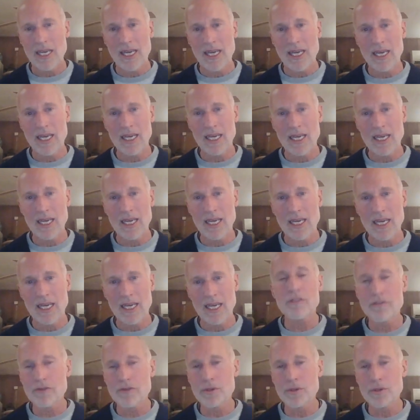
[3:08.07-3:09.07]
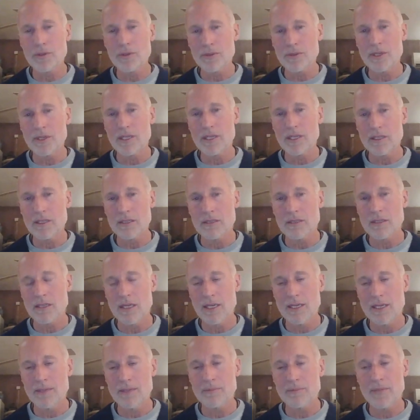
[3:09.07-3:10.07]
and with food and
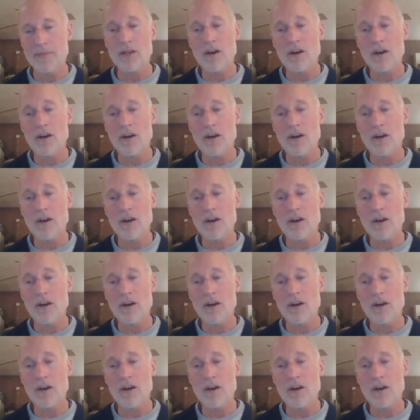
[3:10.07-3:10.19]
um,